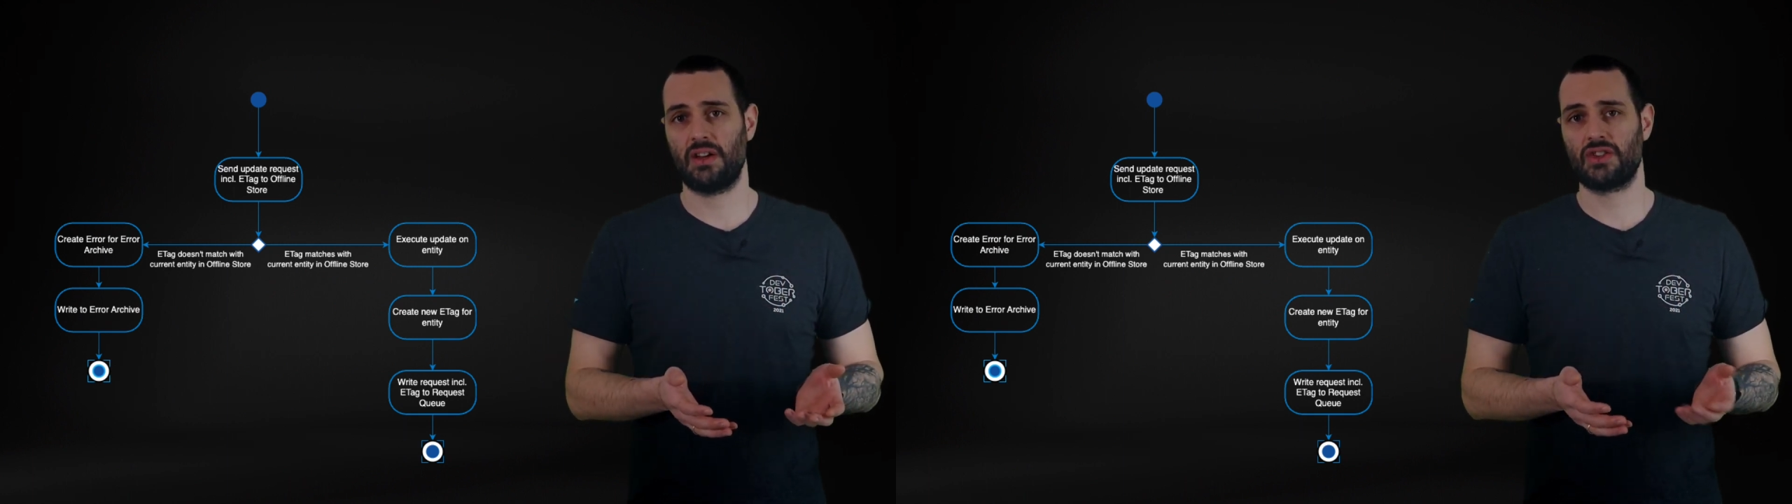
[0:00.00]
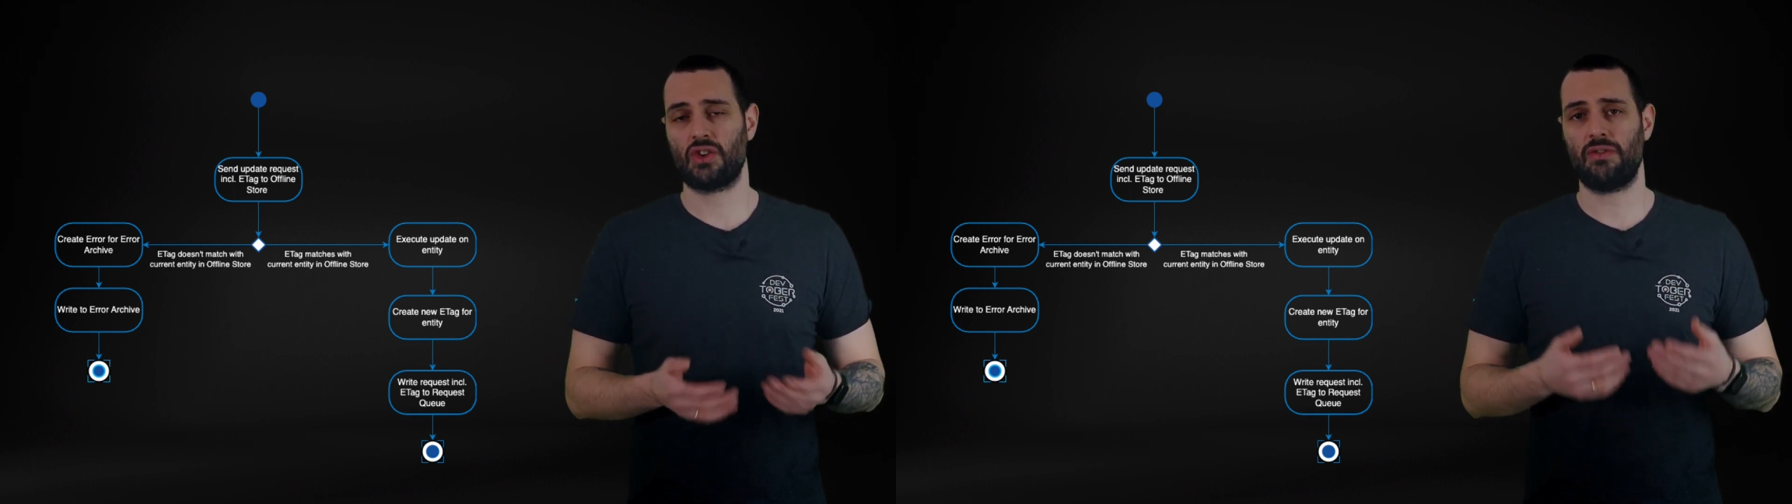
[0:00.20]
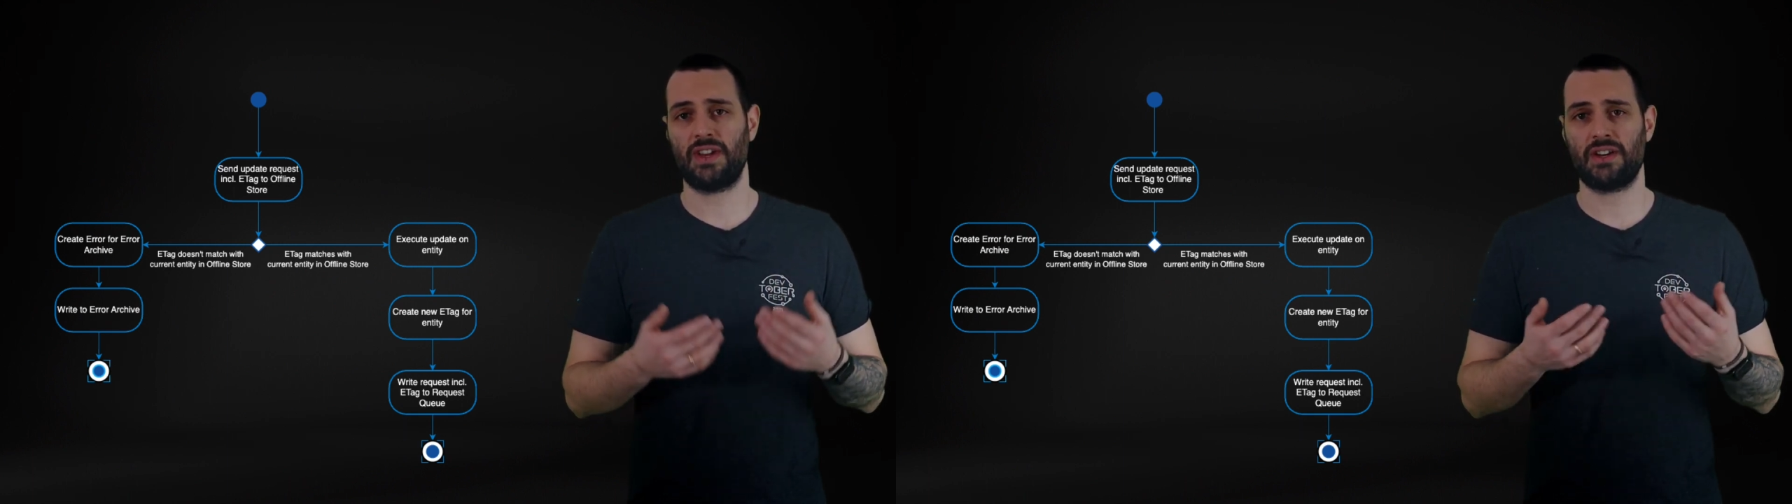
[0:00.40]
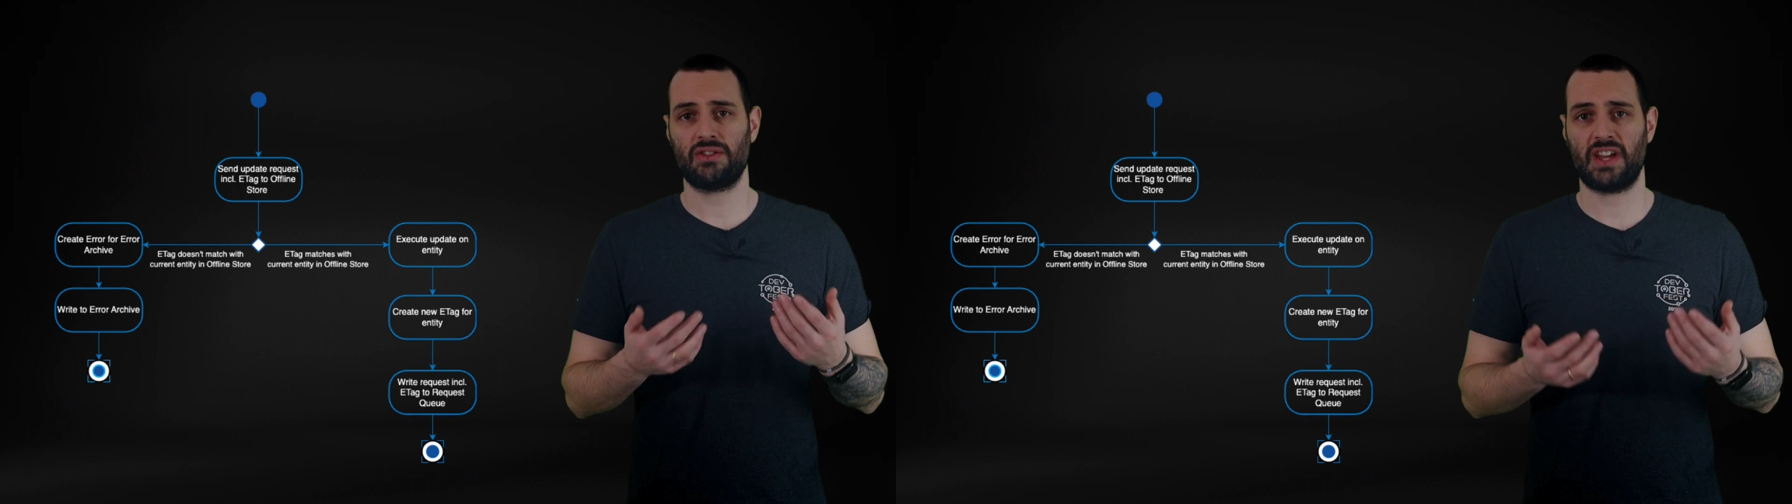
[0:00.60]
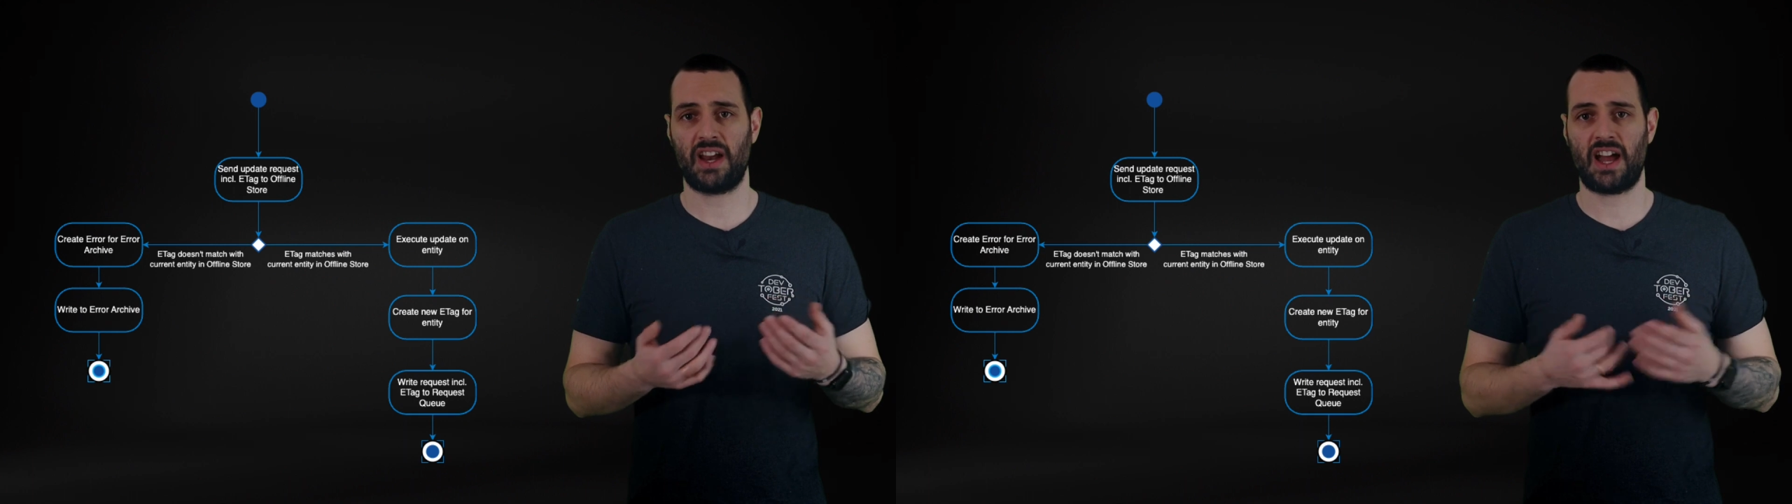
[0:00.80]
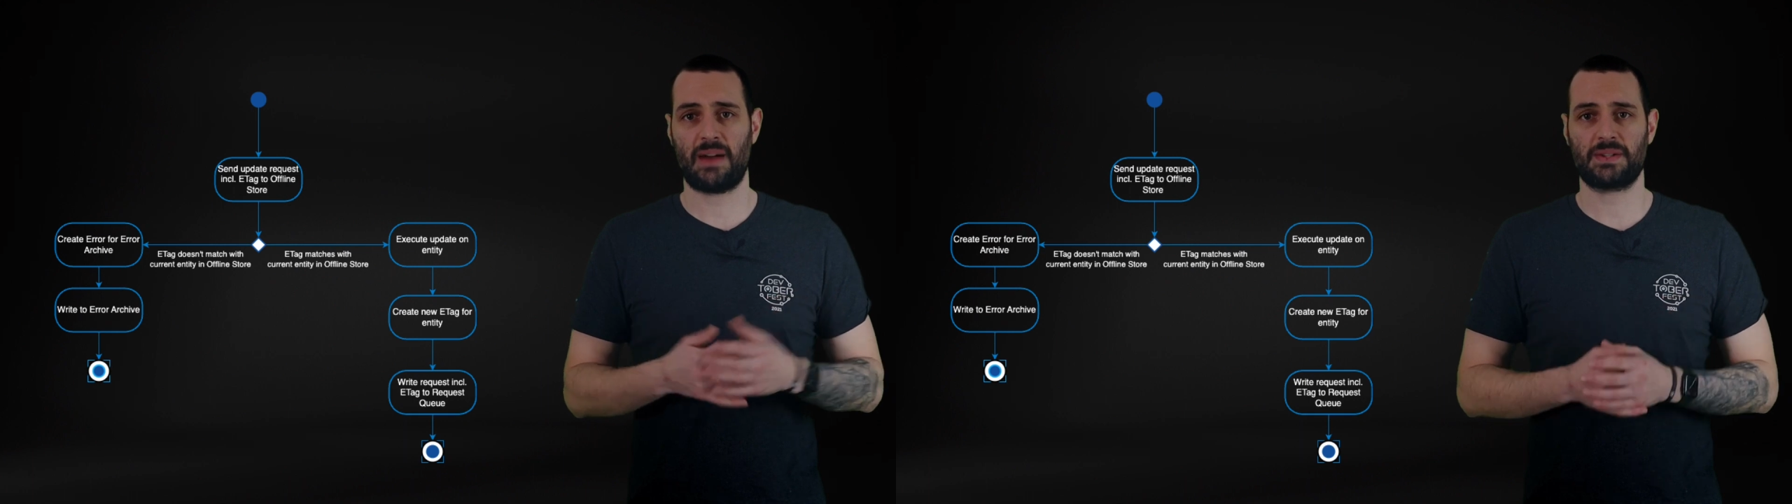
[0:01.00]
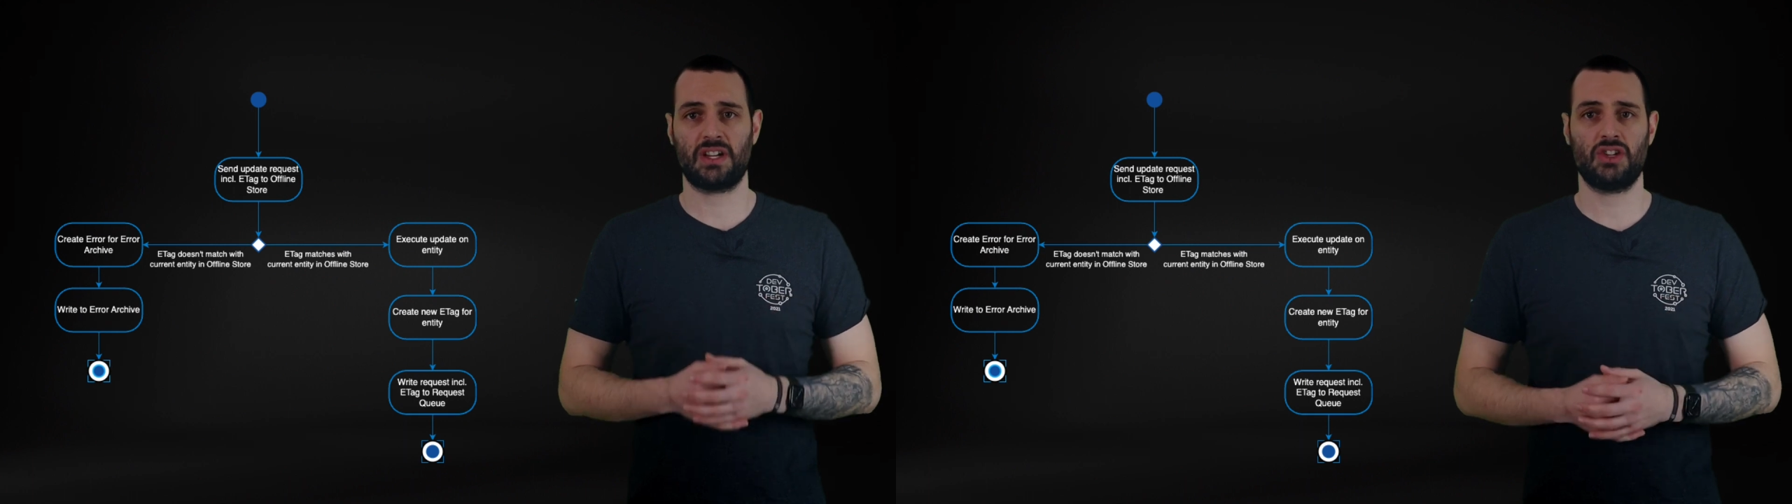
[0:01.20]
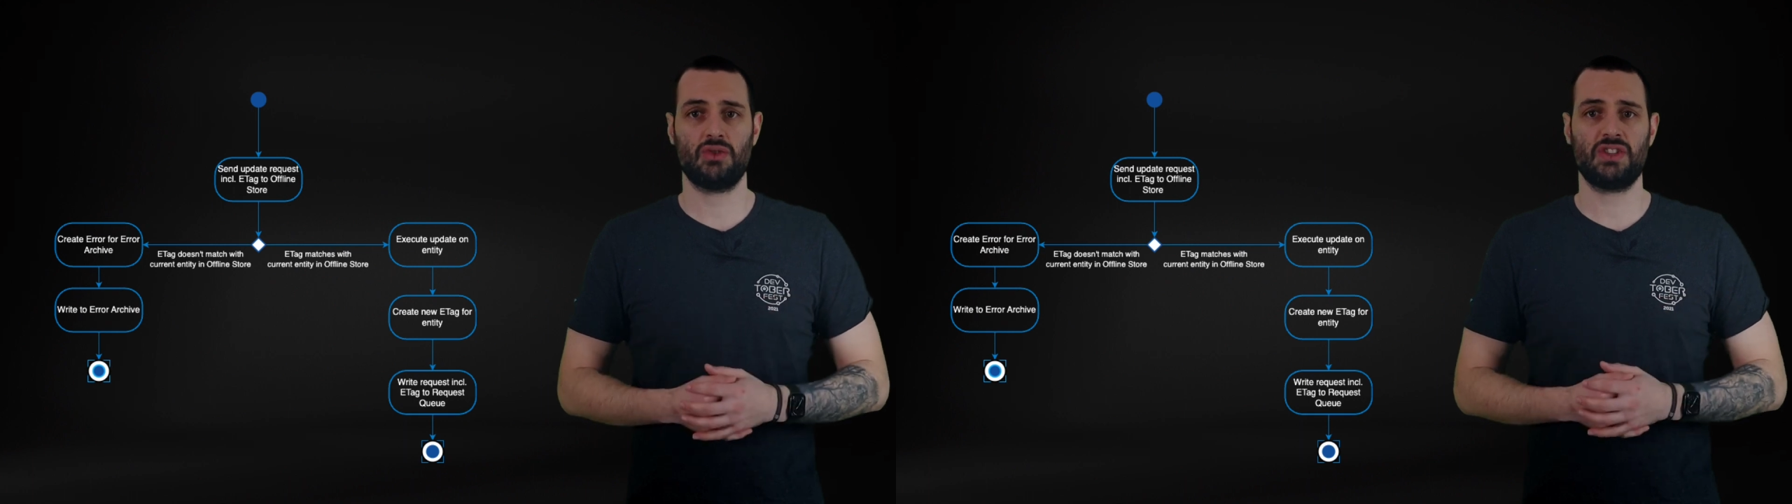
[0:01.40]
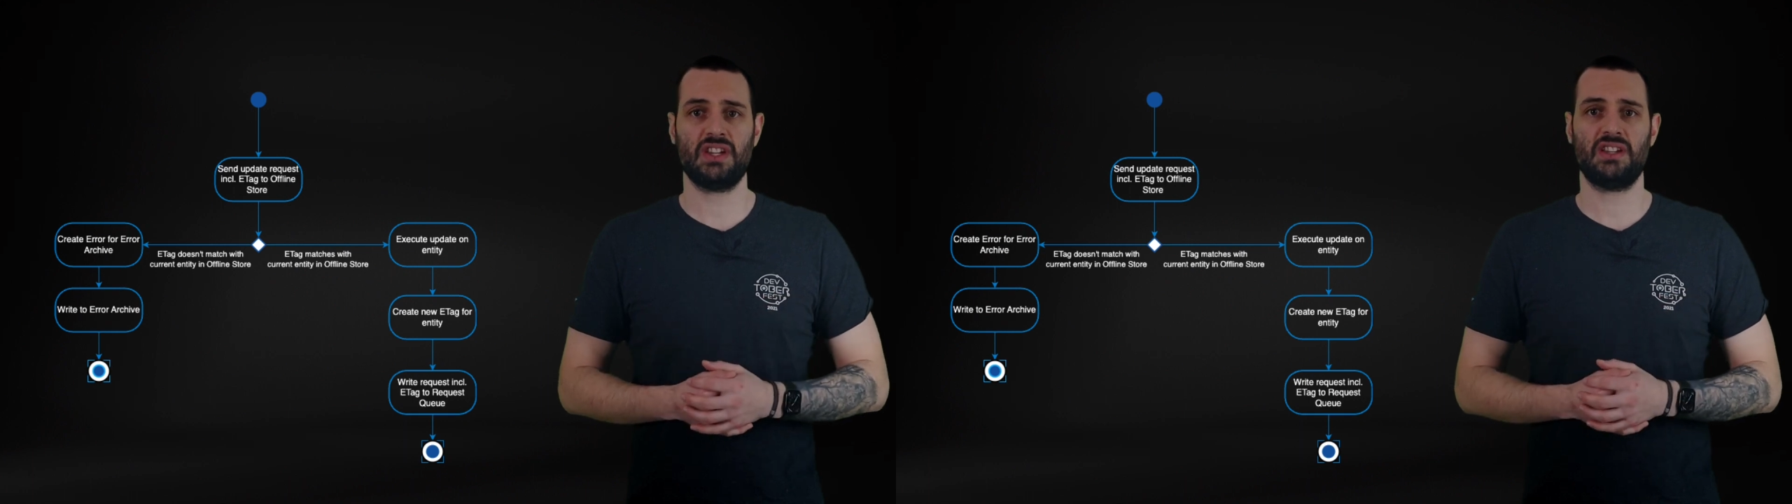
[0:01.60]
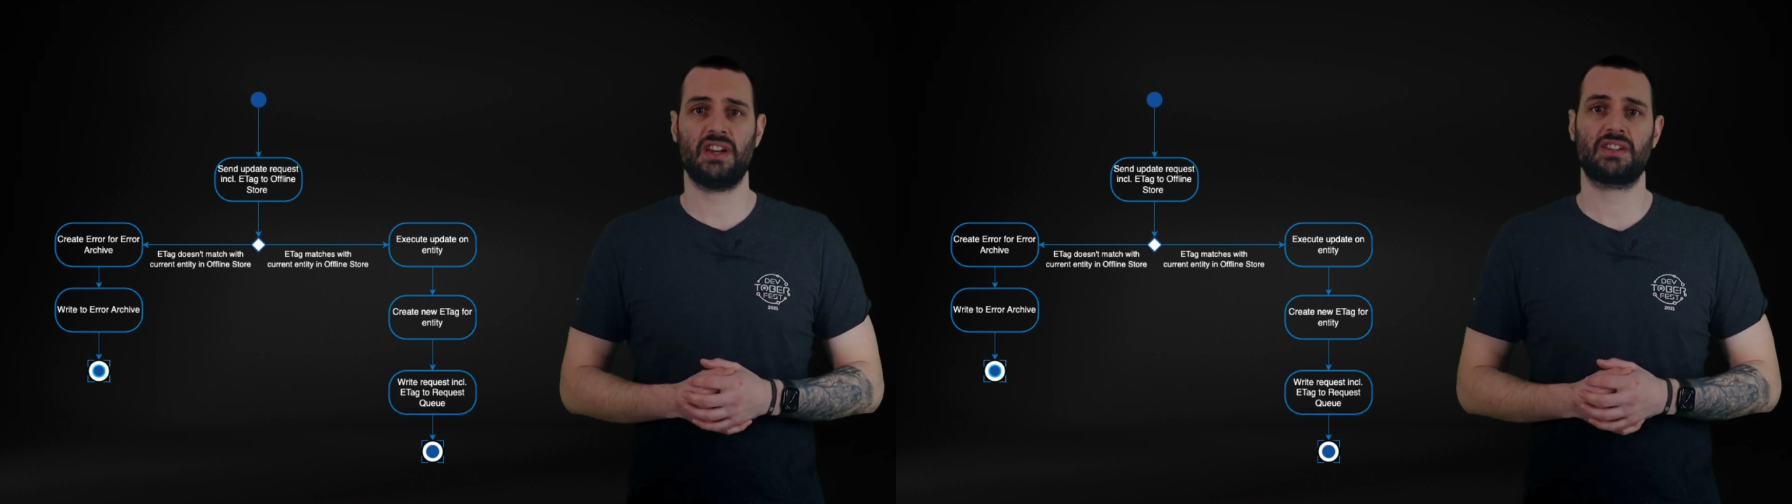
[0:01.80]
So offline OData apps can use
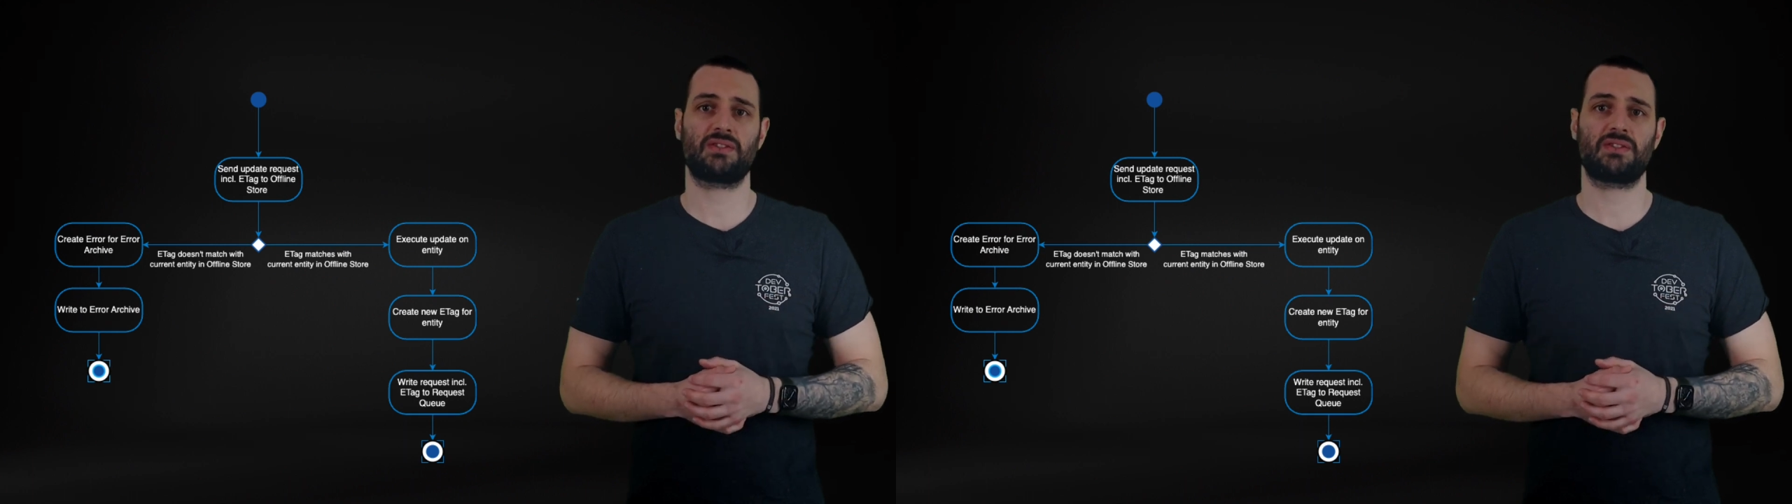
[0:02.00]
e-tags